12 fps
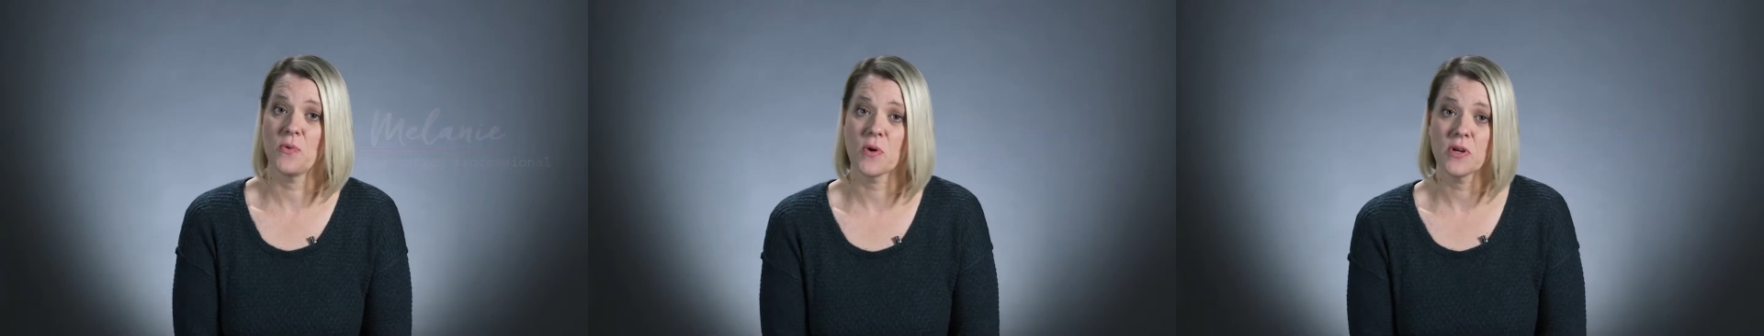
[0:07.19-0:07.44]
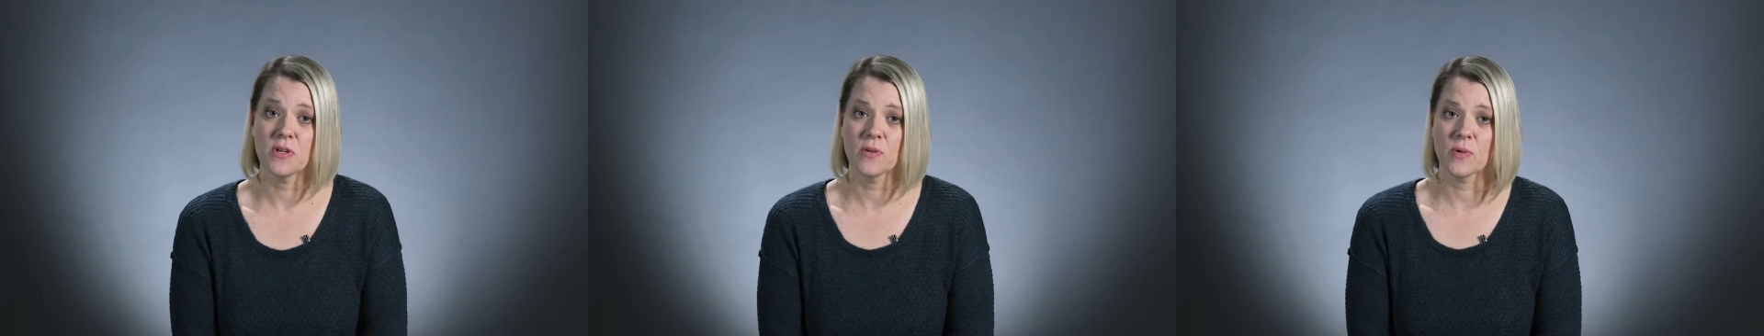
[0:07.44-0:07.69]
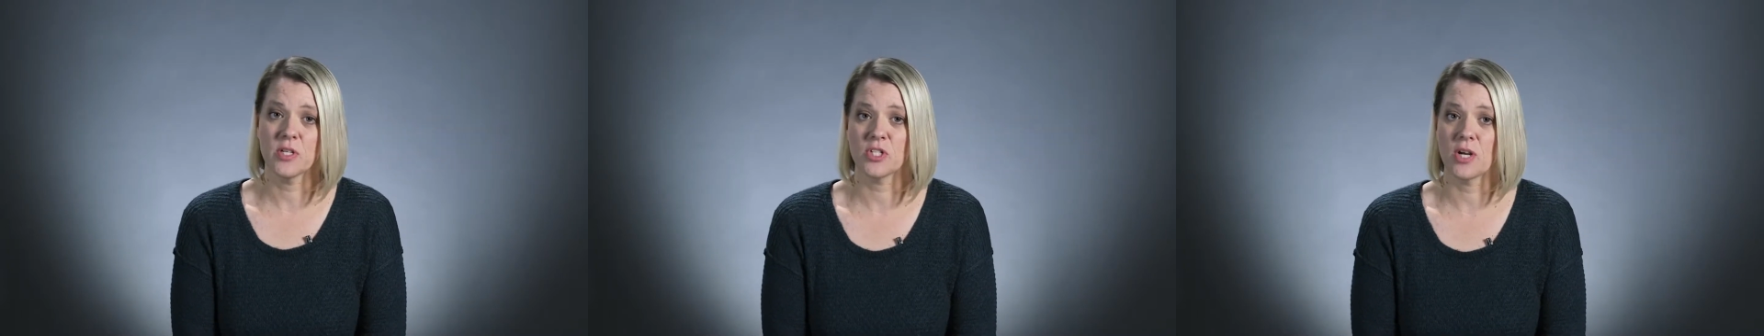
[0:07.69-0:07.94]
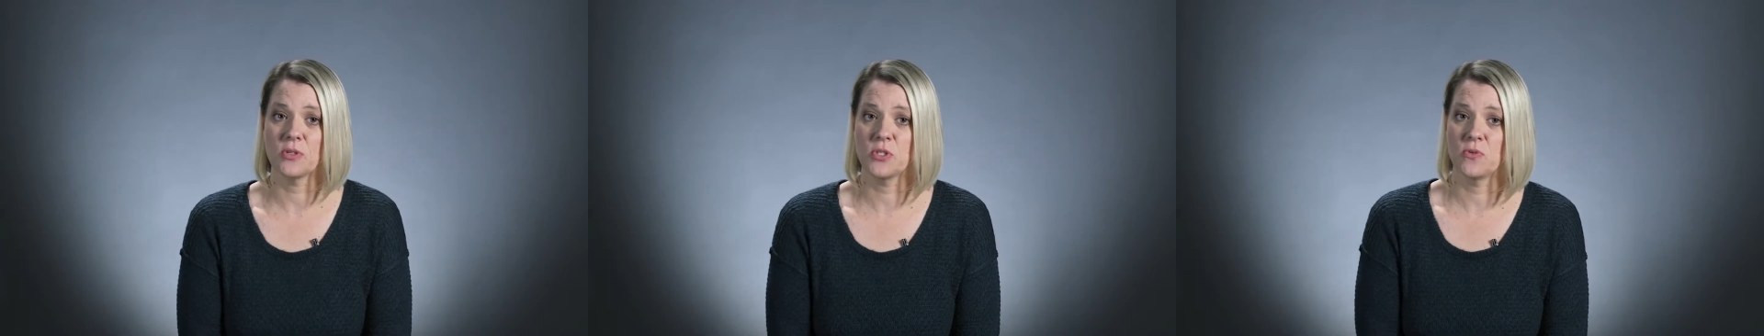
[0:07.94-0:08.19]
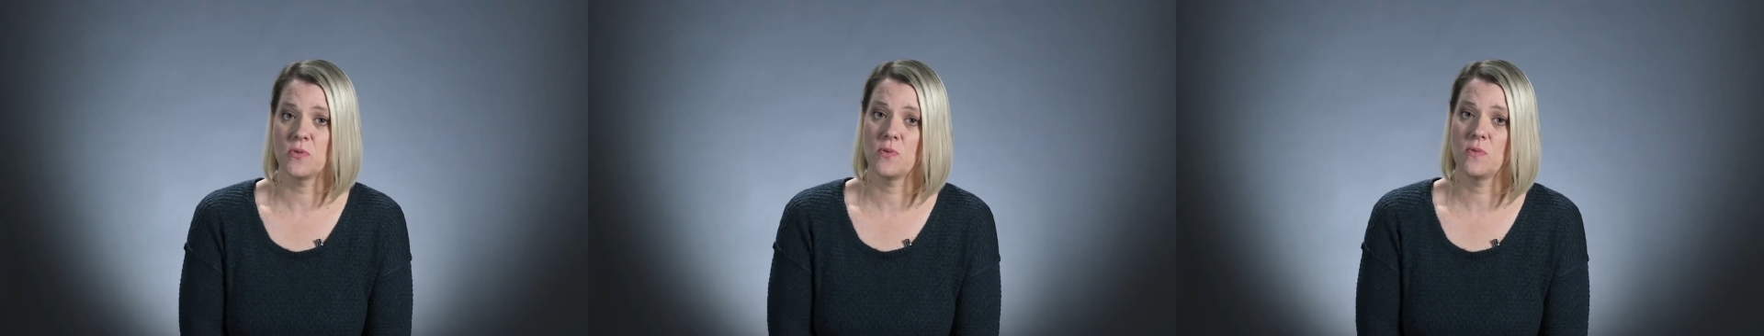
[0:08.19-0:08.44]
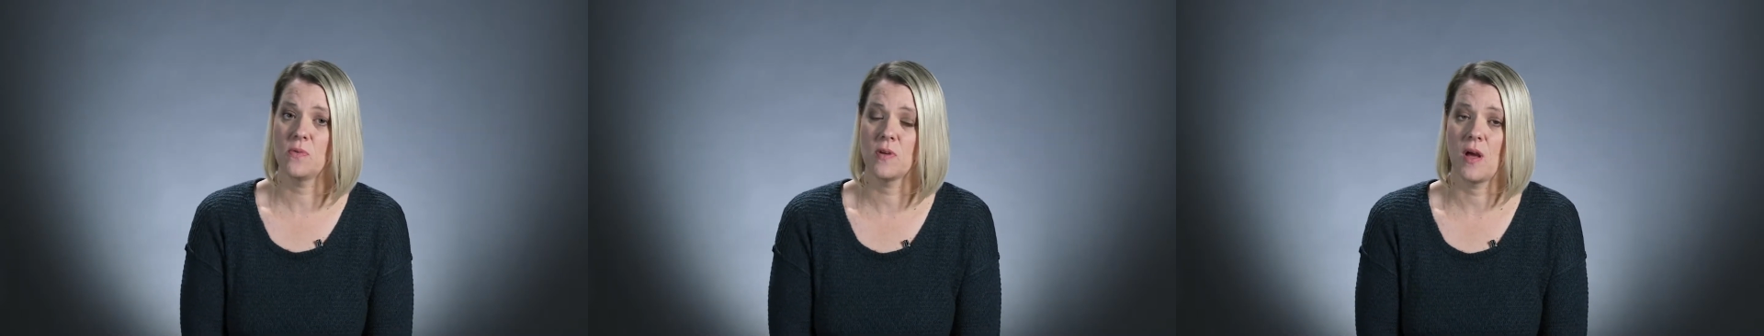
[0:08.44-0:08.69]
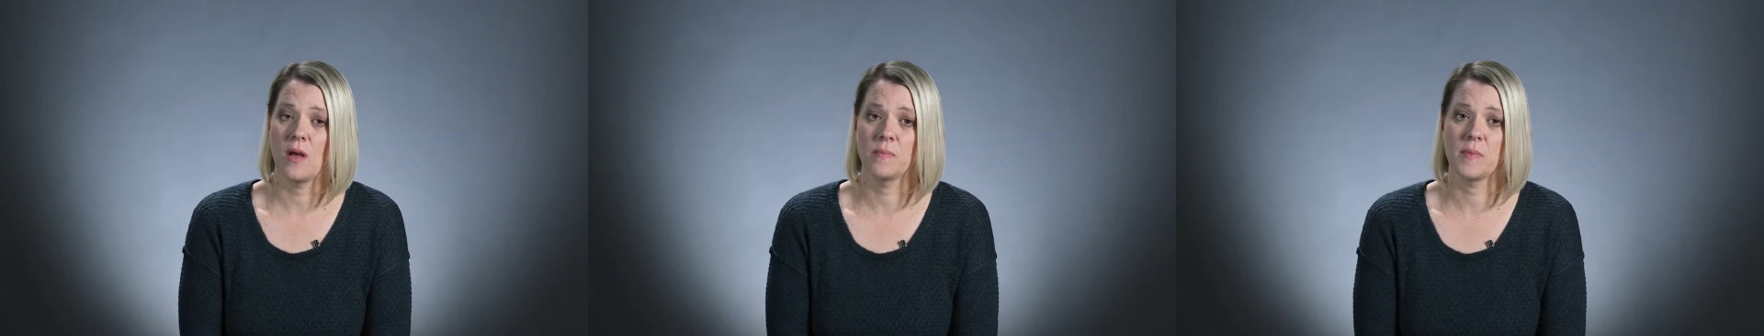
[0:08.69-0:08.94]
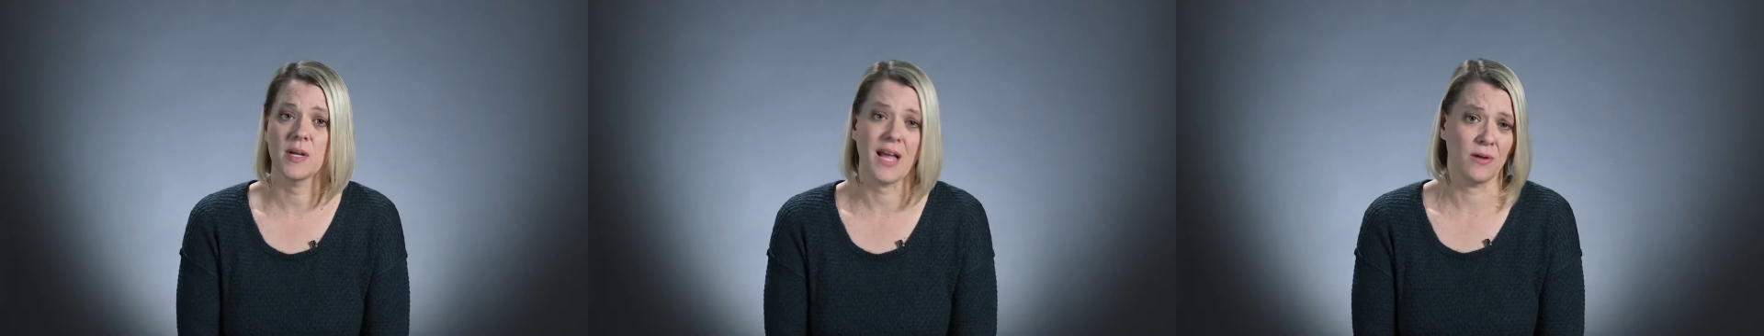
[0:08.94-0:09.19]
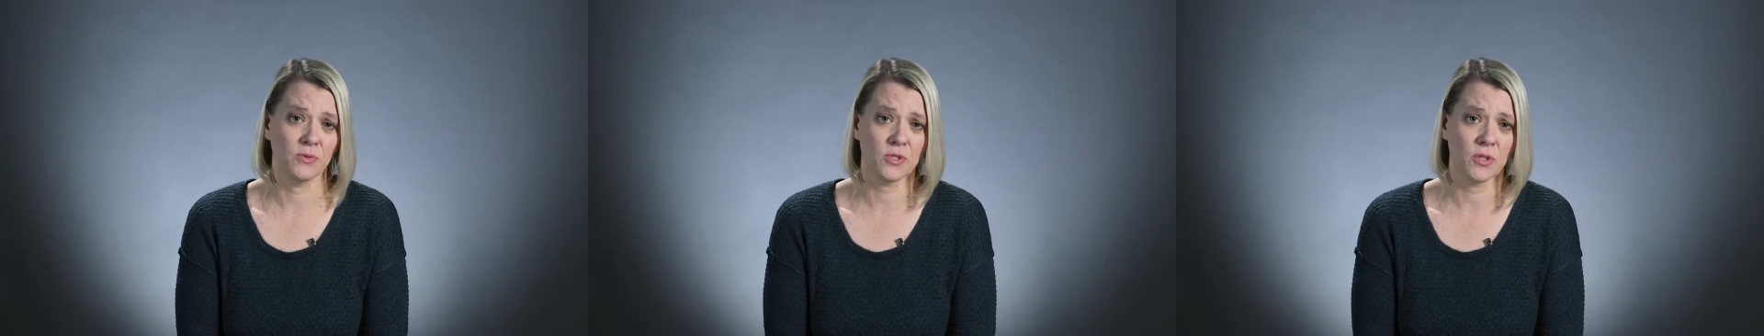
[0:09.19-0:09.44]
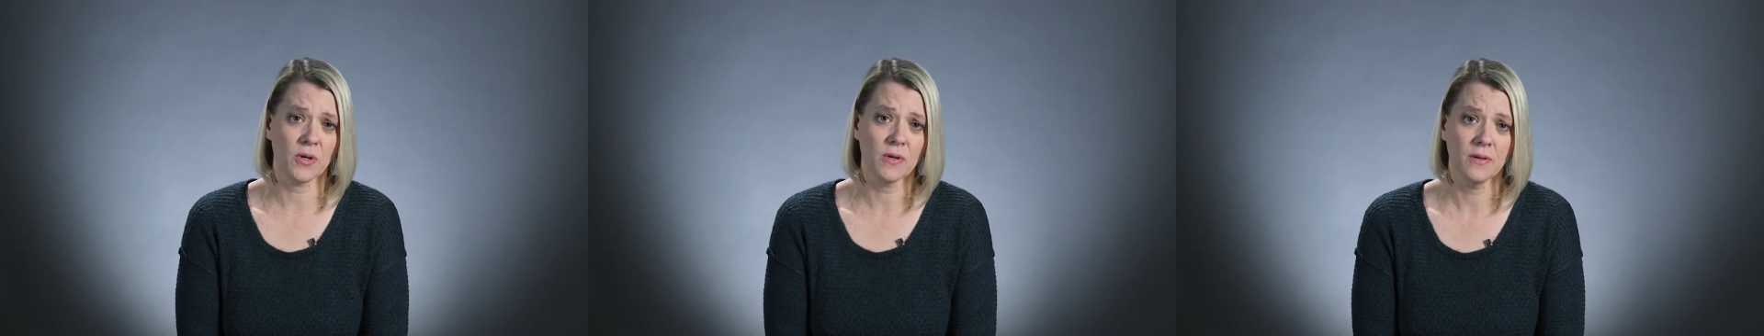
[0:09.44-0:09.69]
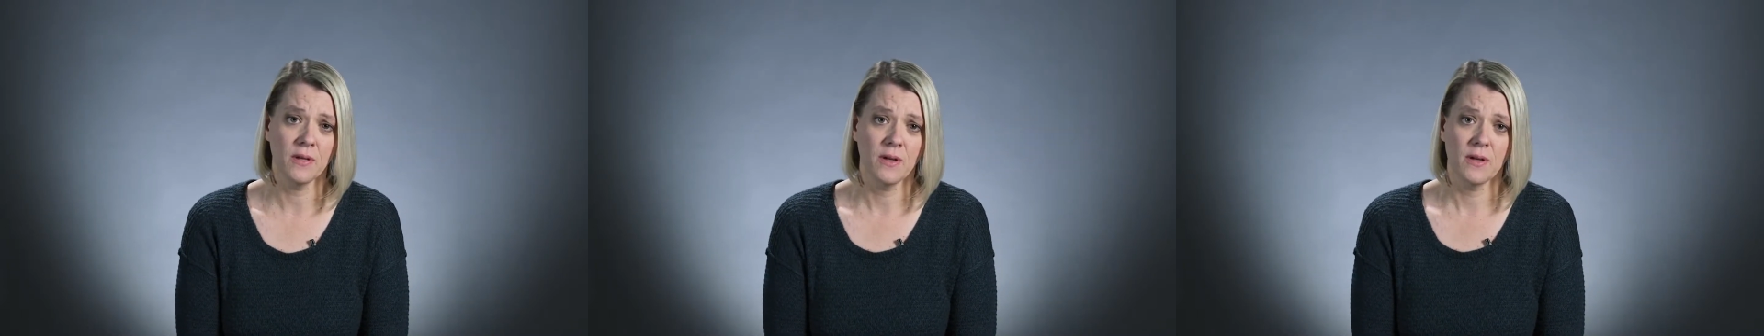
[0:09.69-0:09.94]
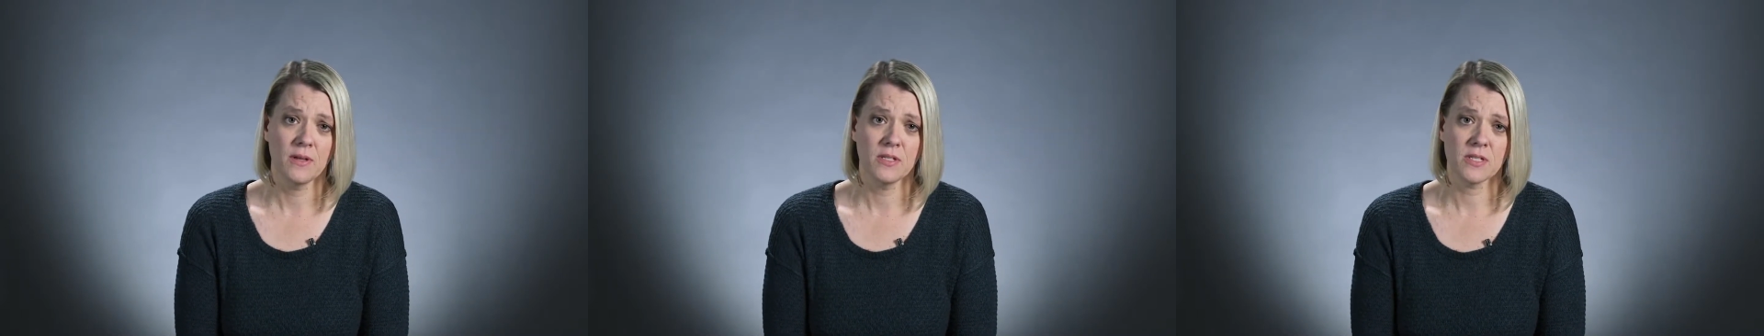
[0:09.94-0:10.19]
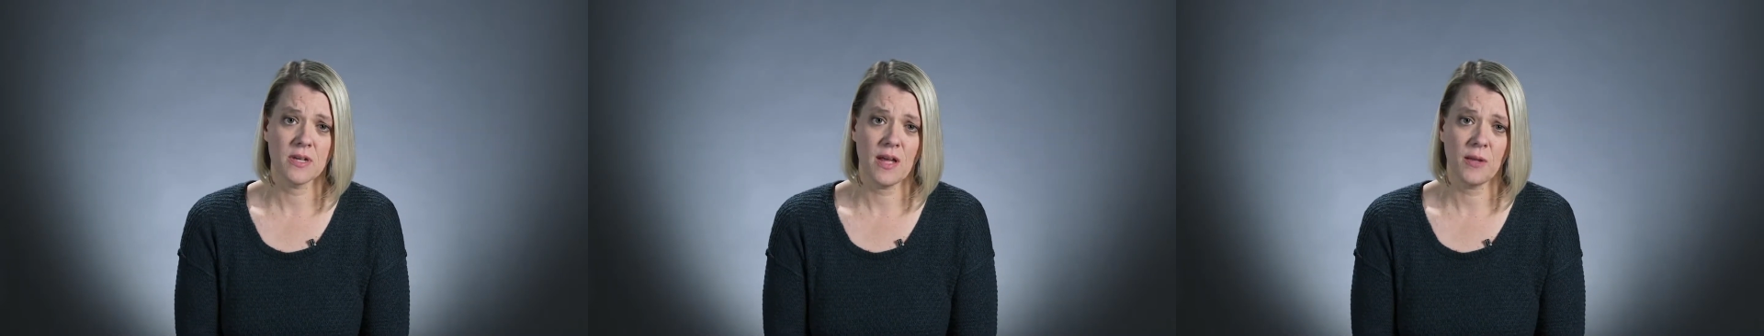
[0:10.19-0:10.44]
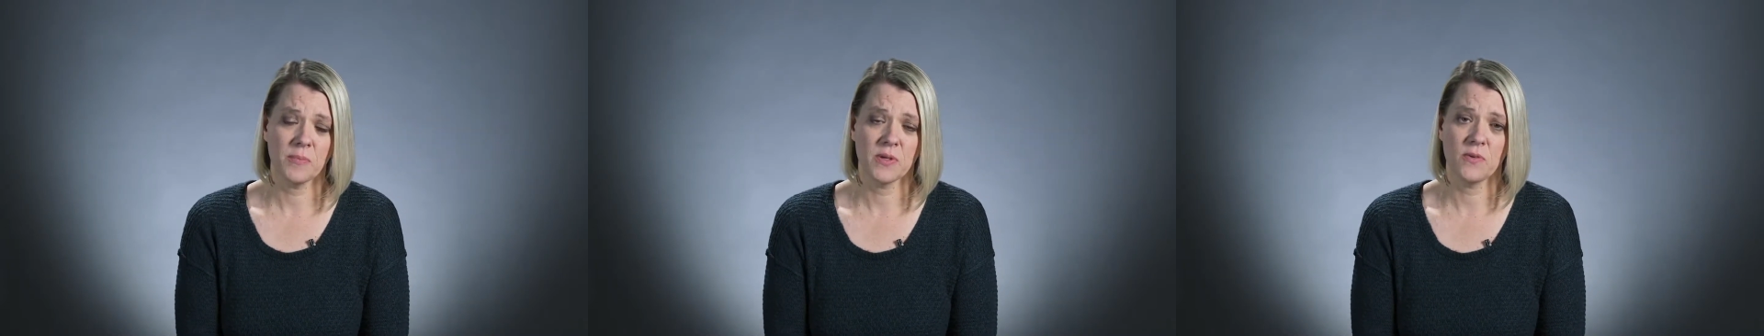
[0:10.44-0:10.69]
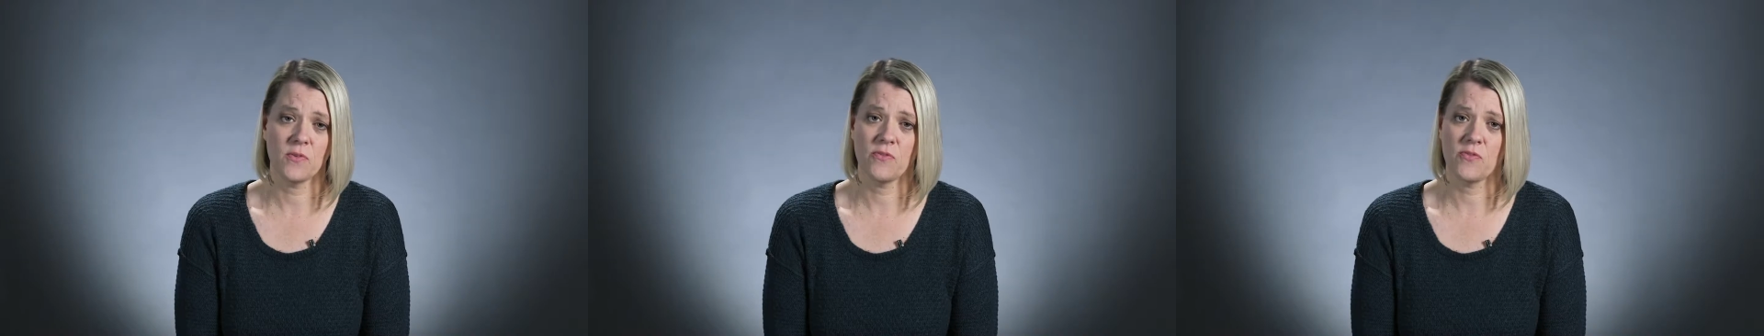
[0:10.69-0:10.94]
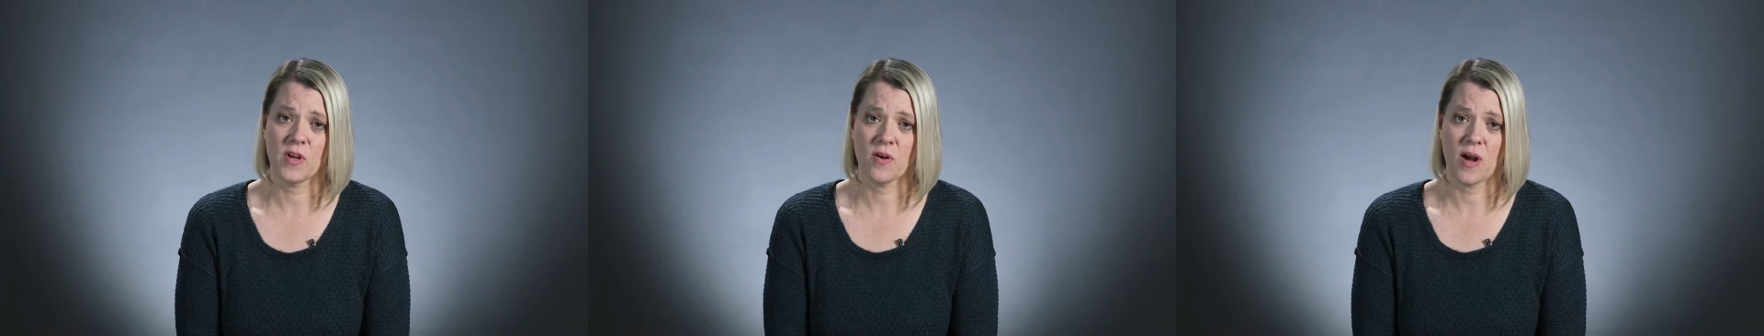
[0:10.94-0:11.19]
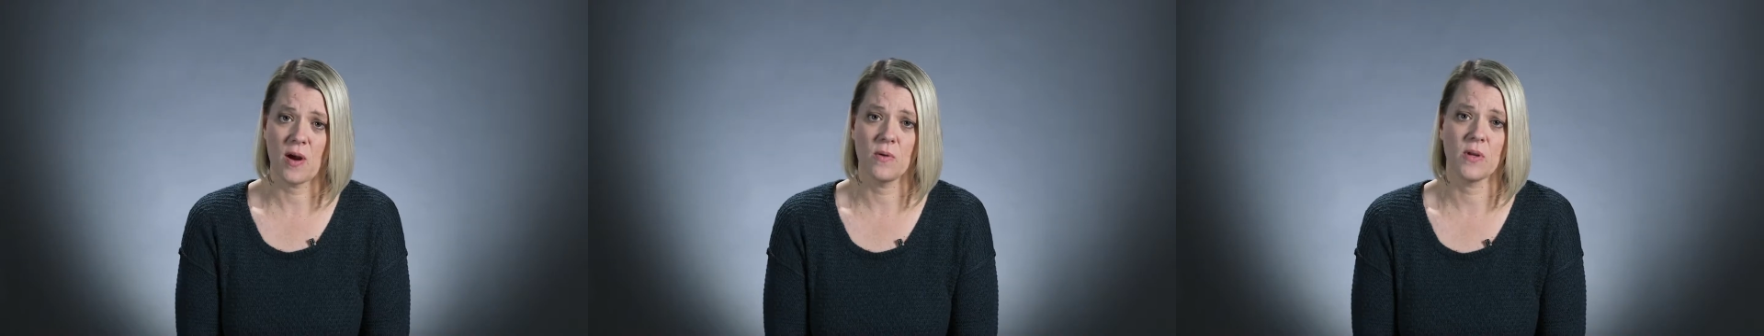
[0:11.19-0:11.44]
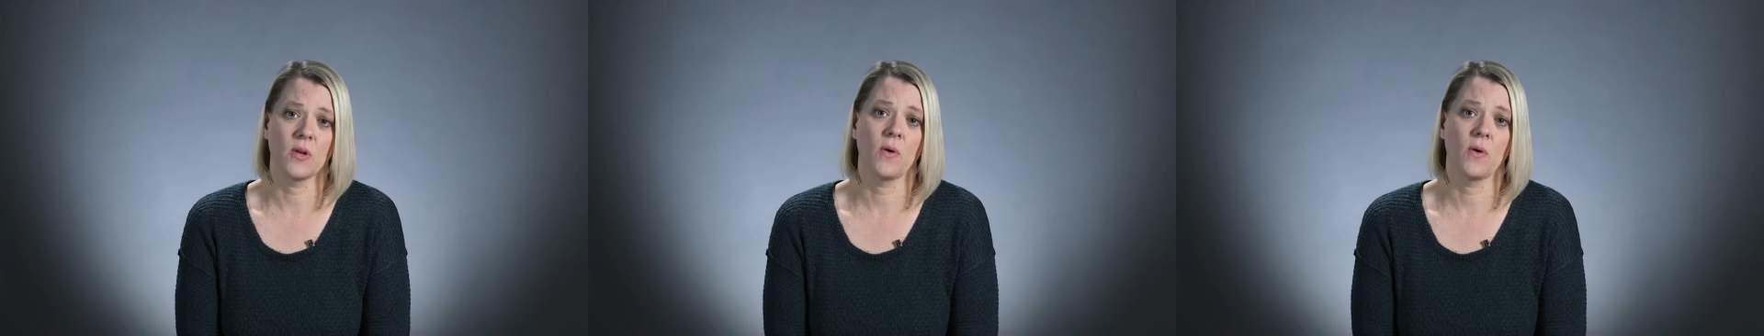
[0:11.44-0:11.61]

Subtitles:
or you can reach out to a counselor to help you figure out, you